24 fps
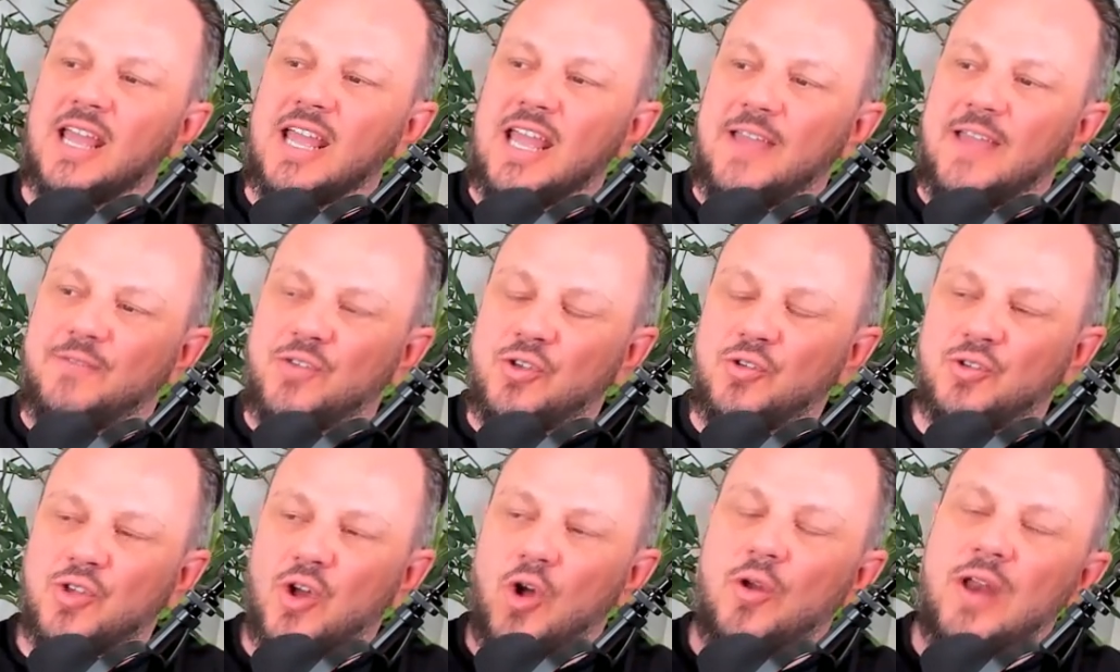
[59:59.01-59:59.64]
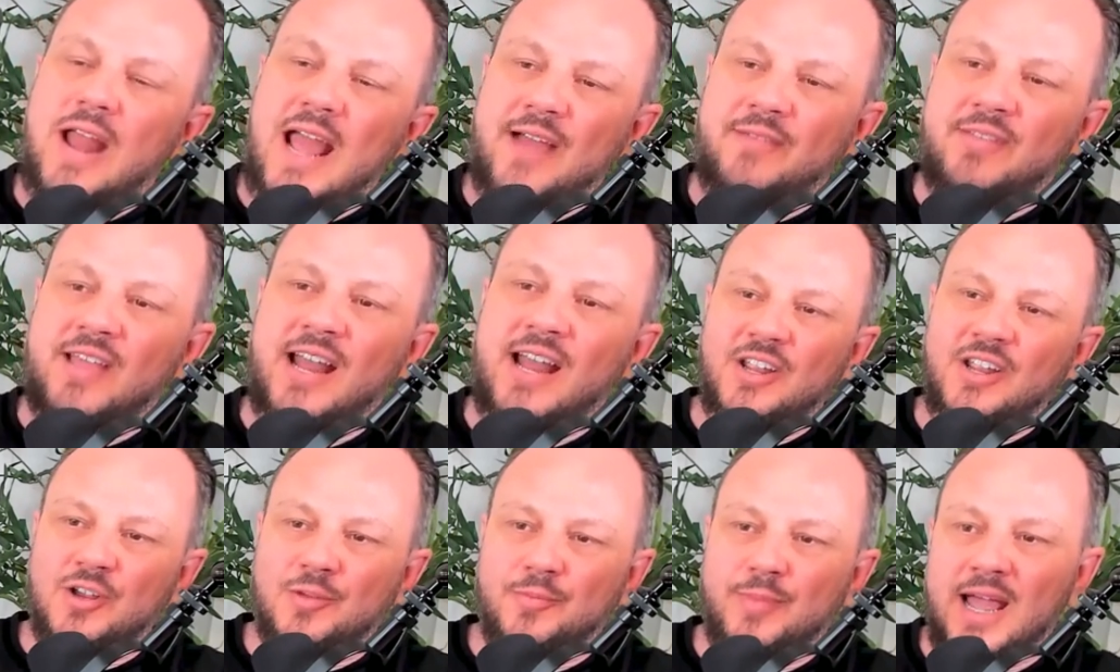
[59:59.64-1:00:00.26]
If you don't have
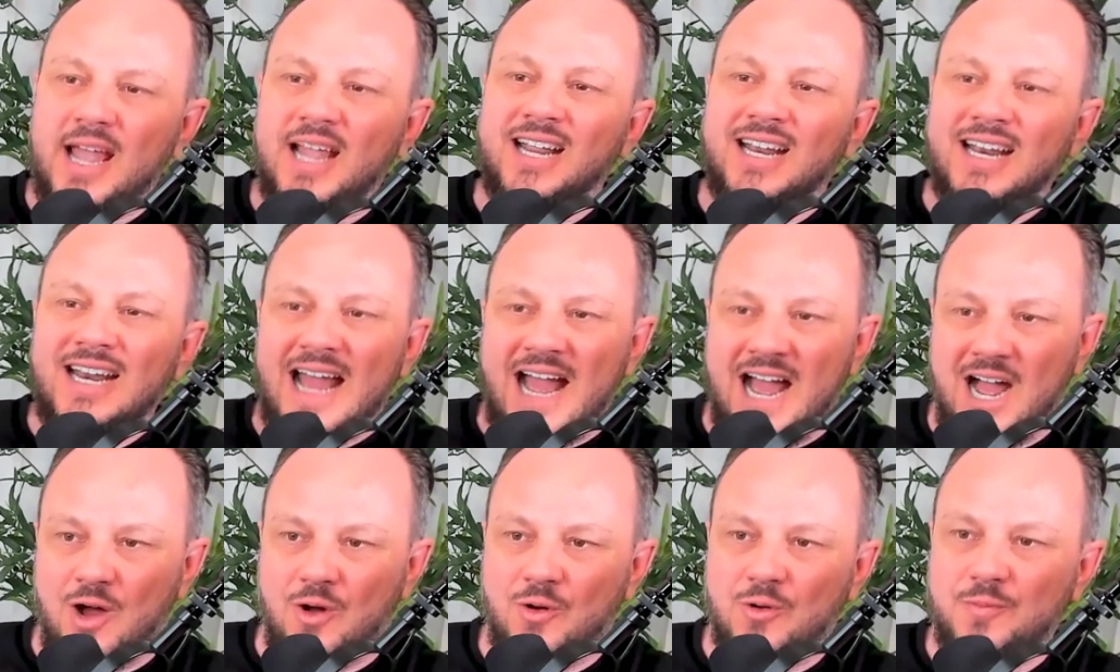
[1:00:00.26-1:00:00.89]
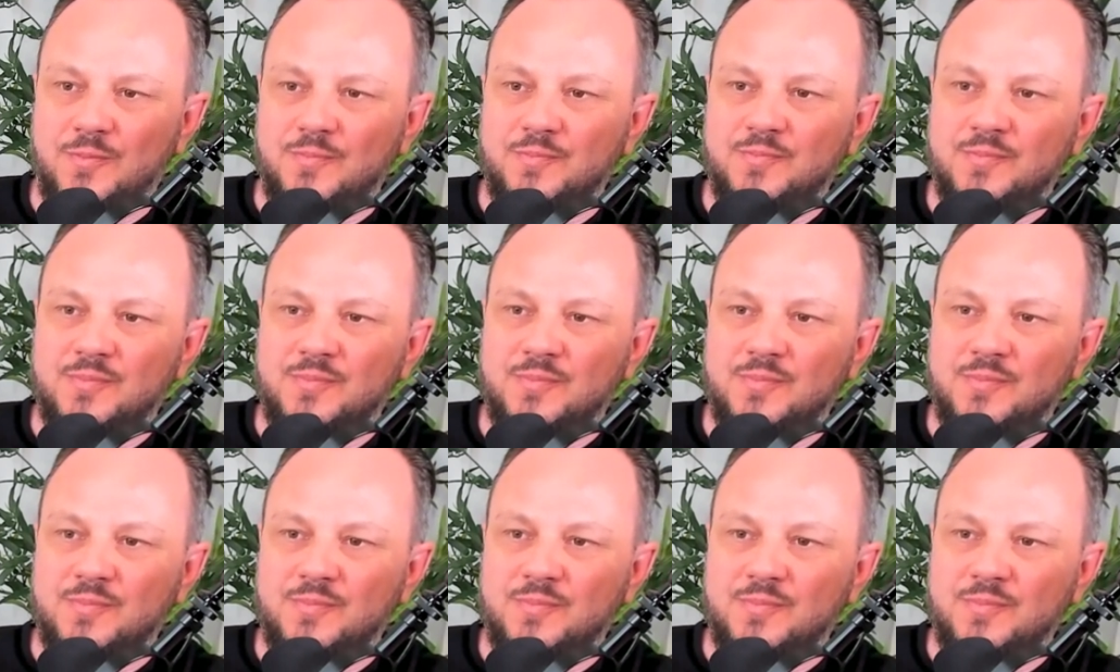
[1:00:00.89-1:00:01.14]
your bank now,